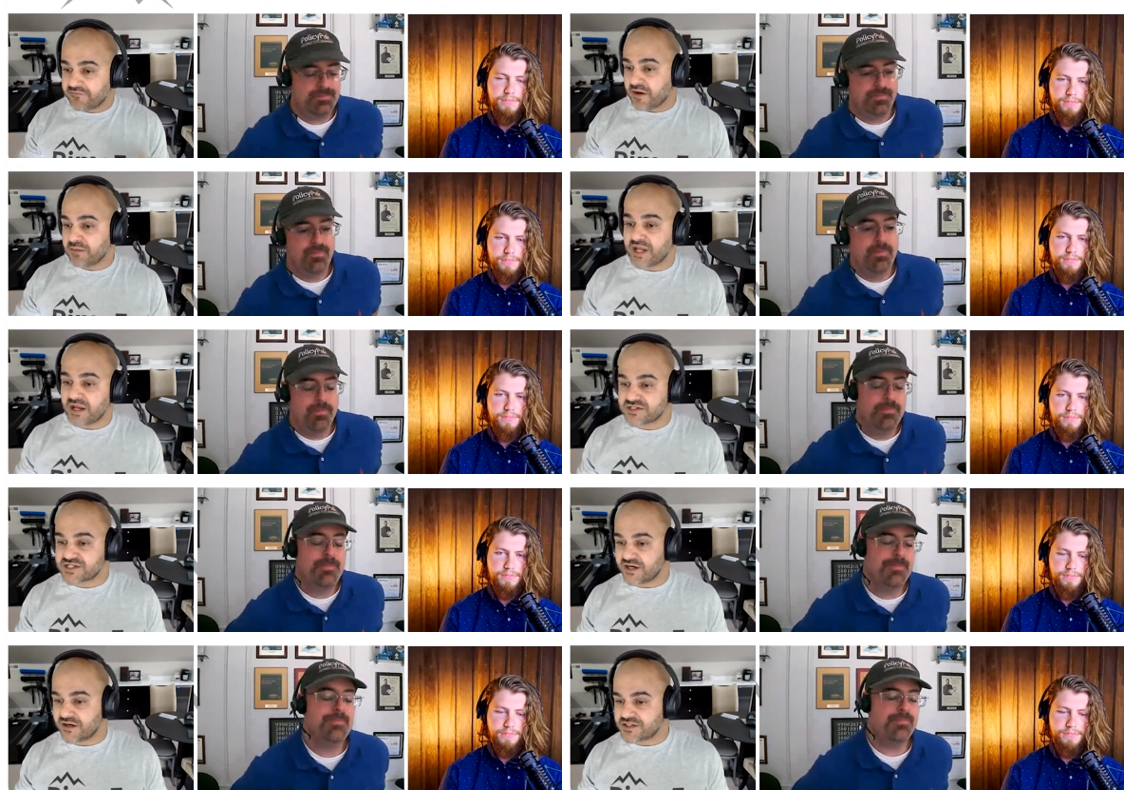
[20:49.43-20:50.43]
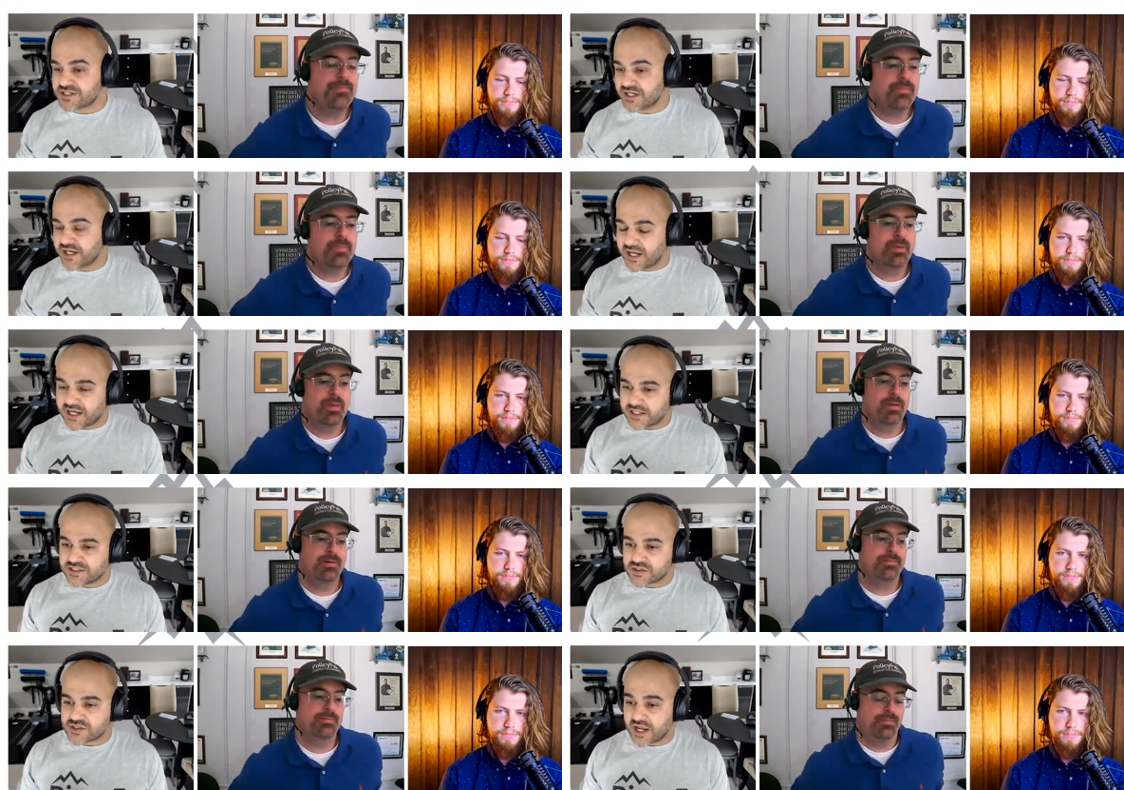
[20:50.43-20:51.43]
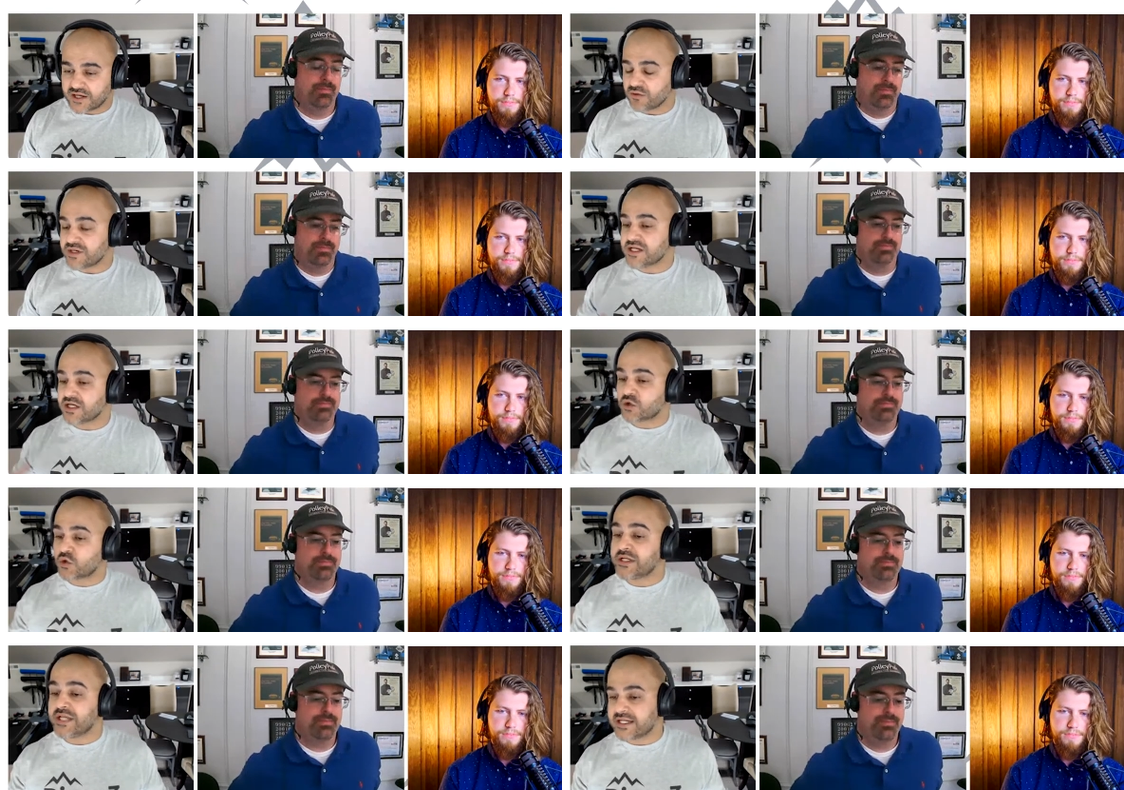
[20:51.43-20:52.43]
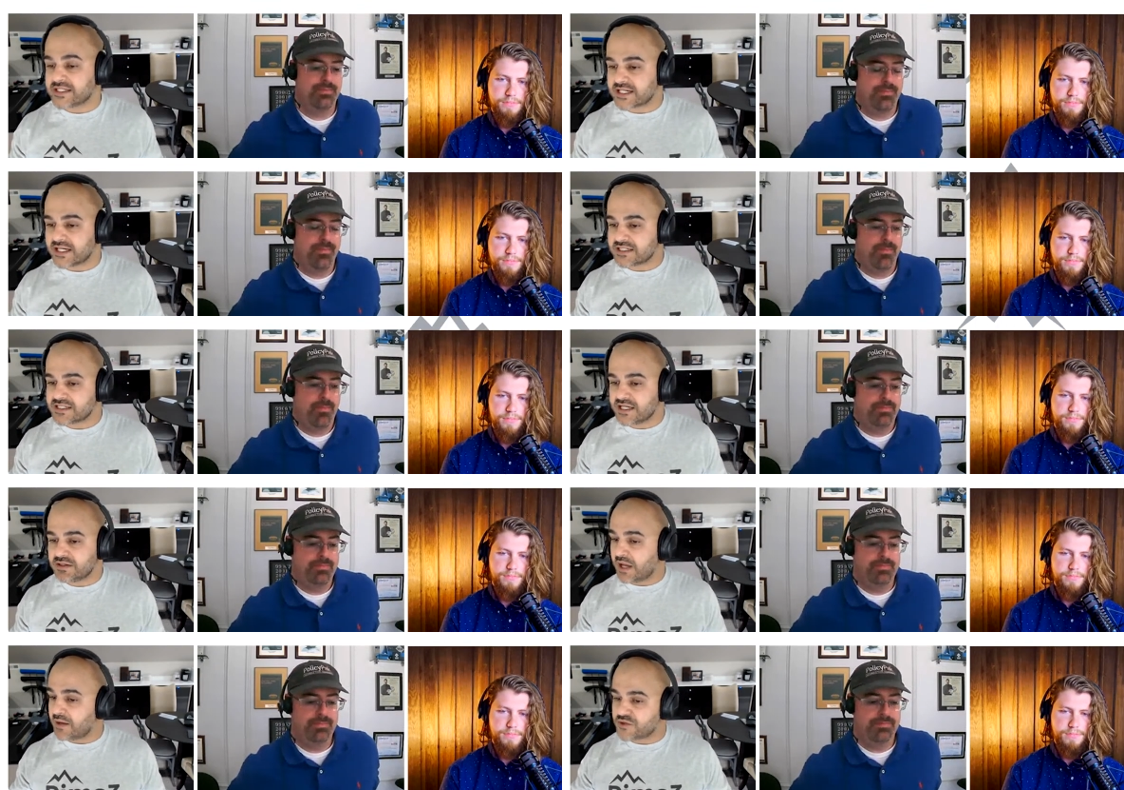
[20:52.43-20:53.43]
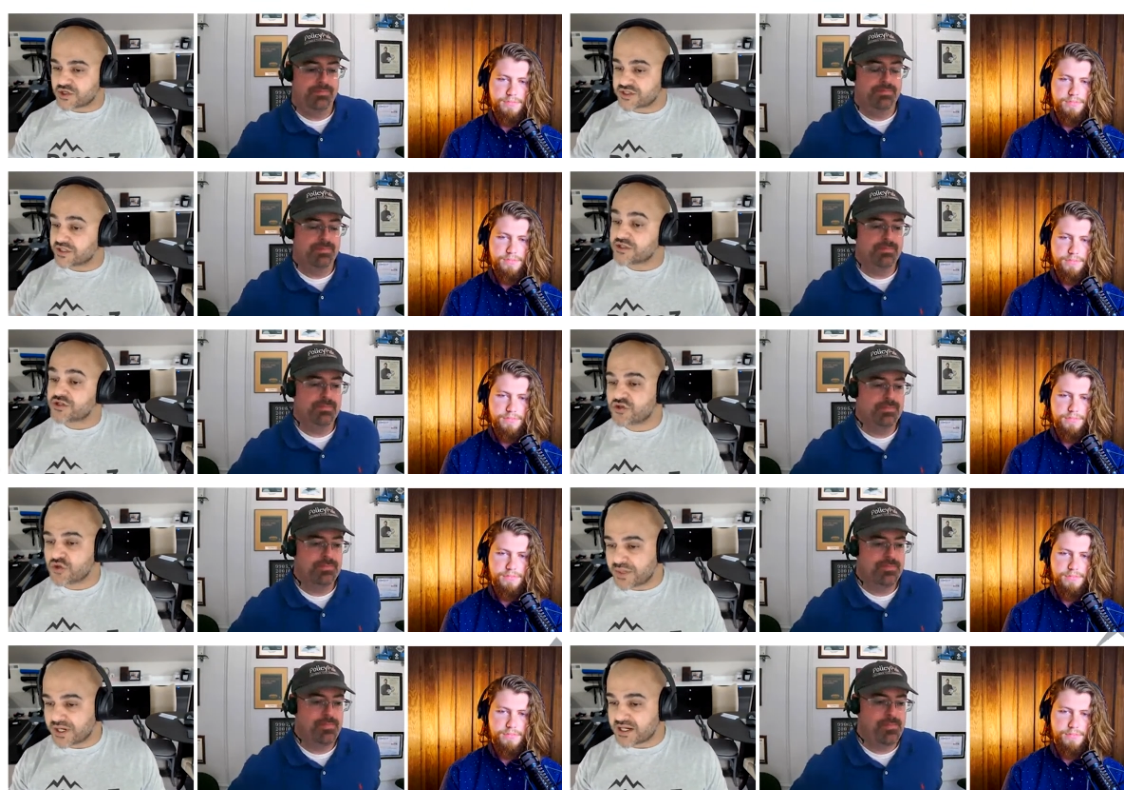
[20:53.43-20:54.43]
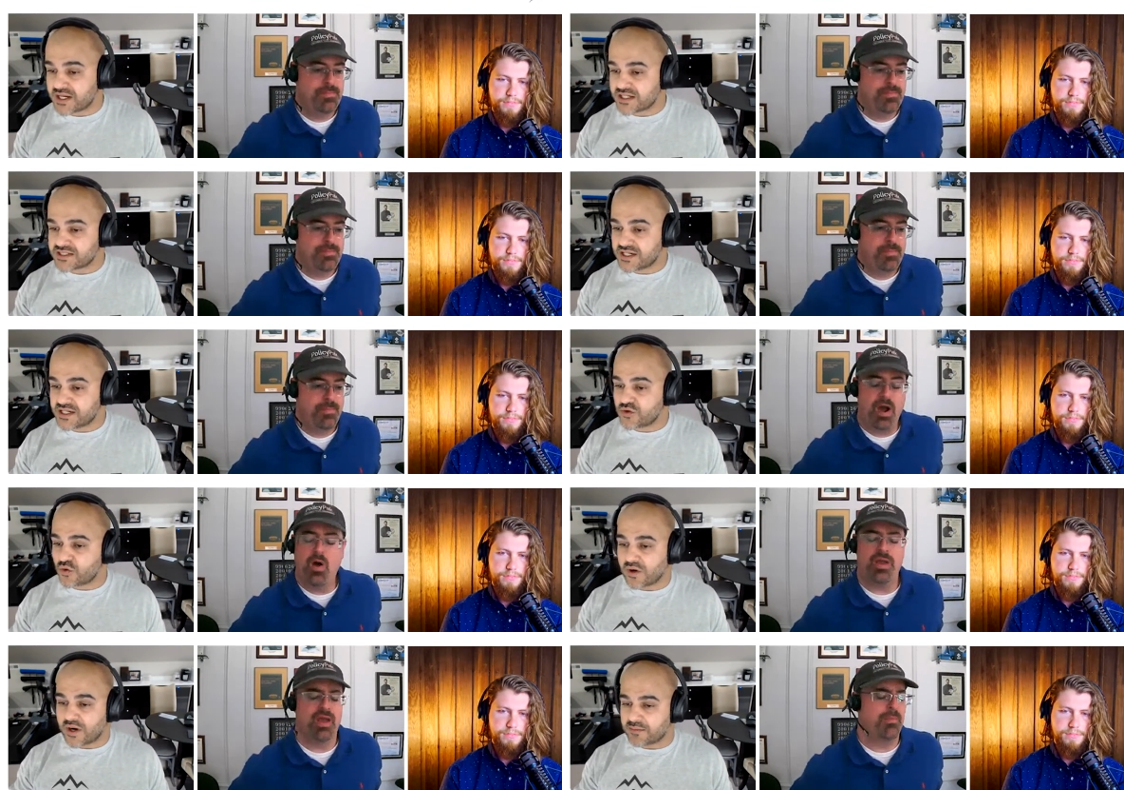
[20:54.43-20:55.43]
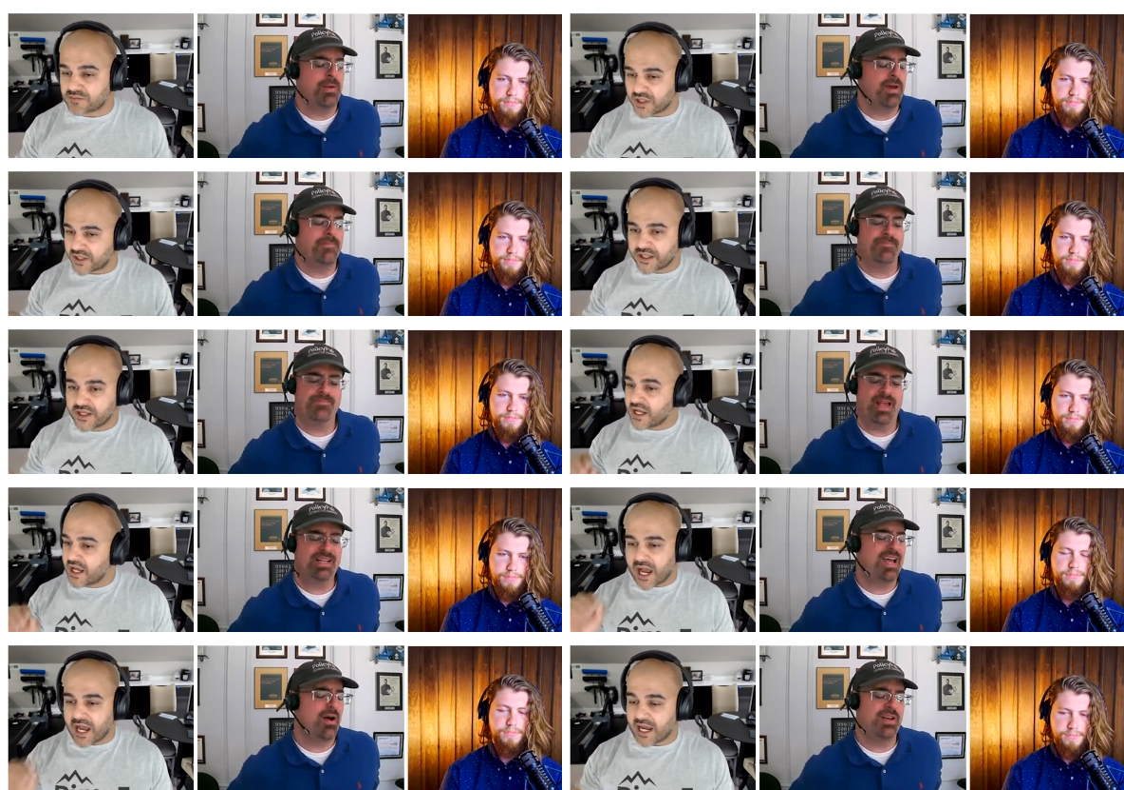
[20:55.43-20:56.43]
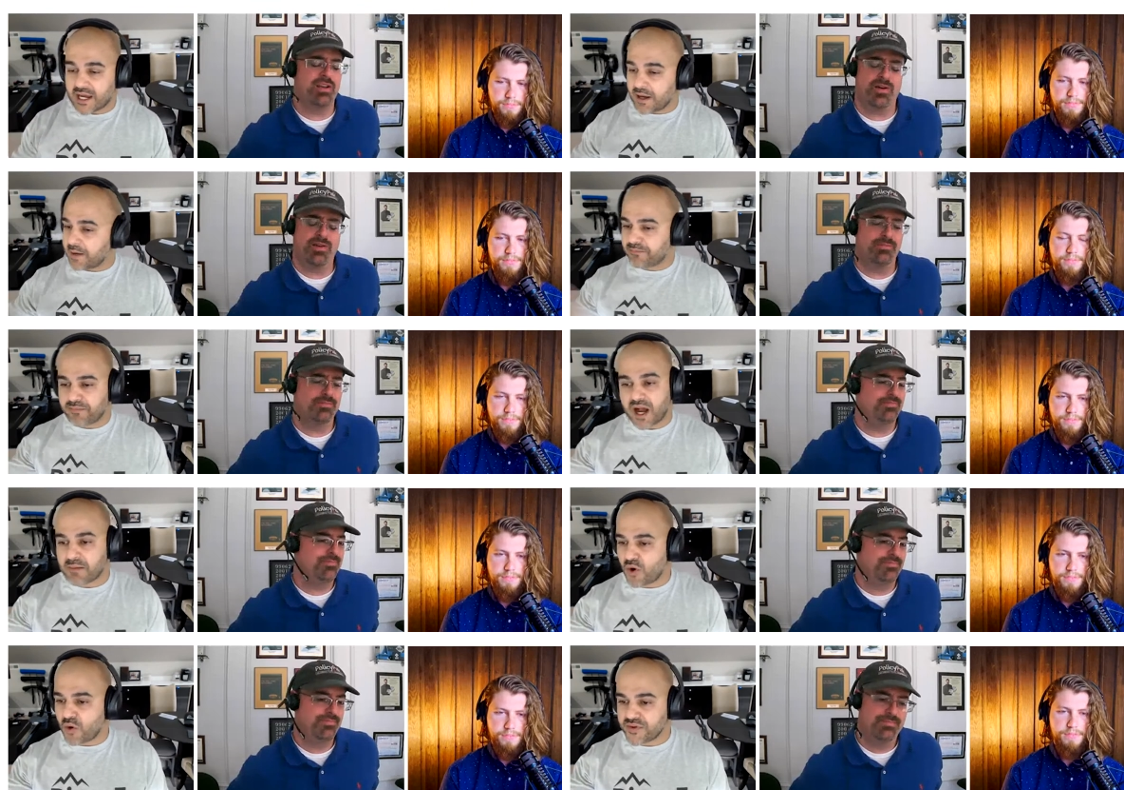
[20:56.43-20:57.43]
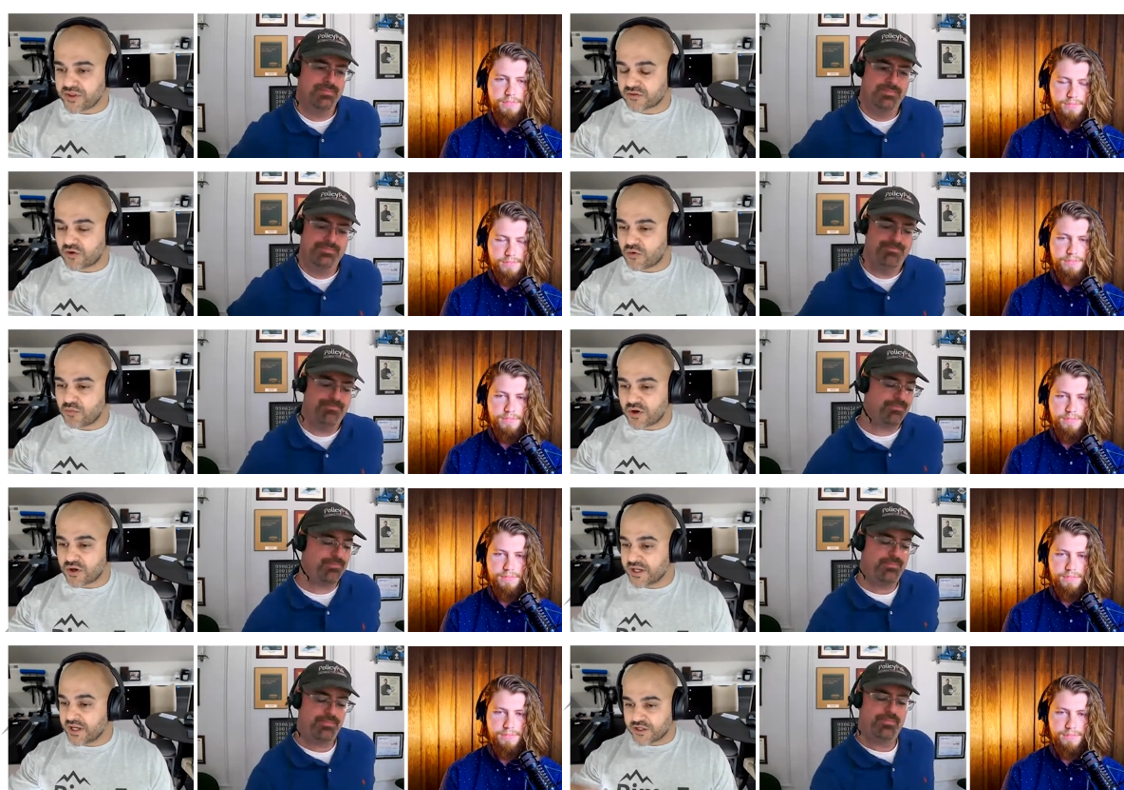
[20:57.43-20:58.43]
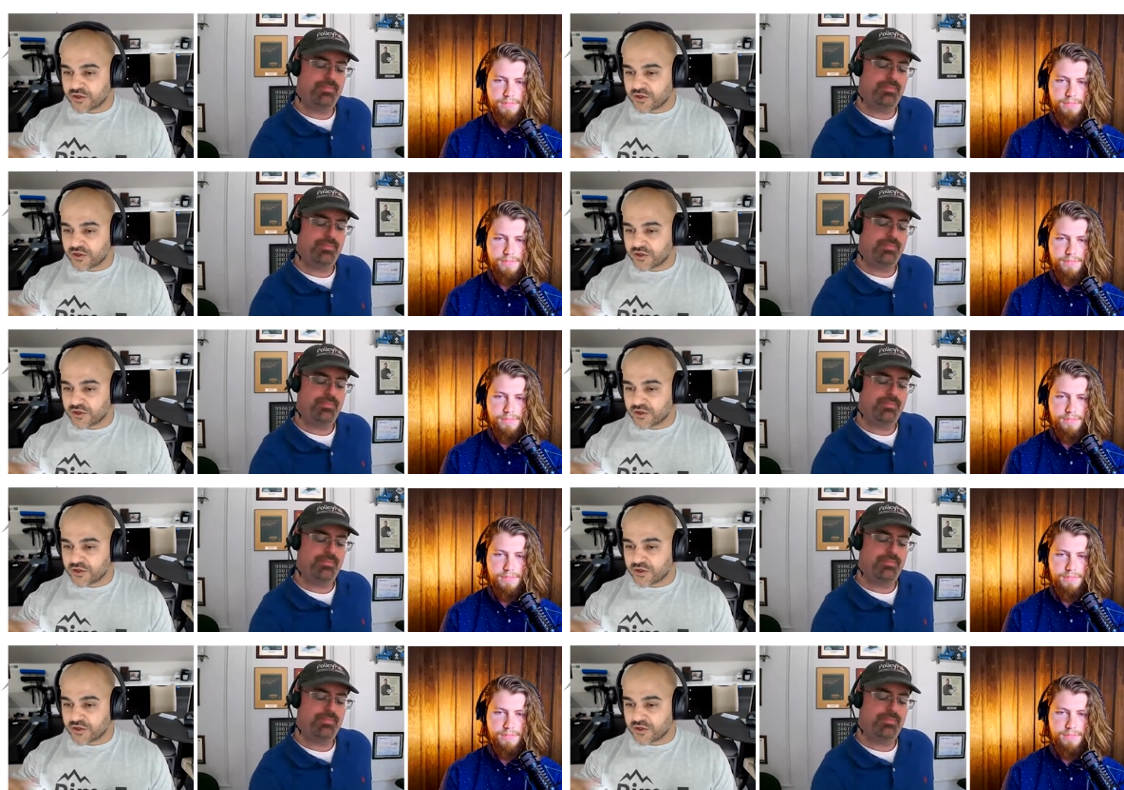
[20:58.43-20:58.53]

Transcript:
Speaker 1: if I'm downstairs and I just I don't need to create content, I'm just consuming content. oh yeah, I'm, man. Like that's how I, I do I, it. I pop open the Chromebook.